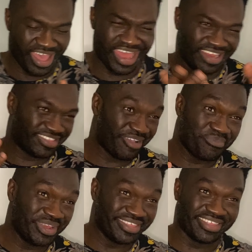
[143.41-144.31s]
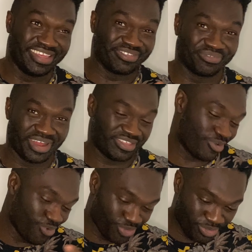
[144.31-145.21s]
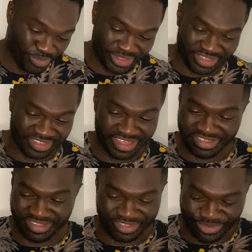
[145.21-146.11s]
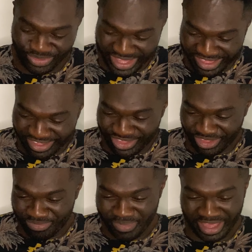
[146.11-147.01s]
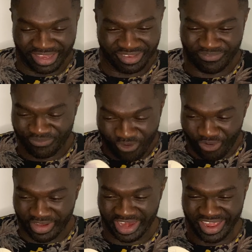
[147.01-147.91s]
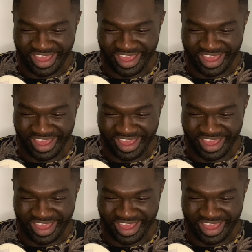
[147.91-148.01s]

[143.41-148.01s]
And it's that winter season, right? So autumn, winter season. So these are just made for it.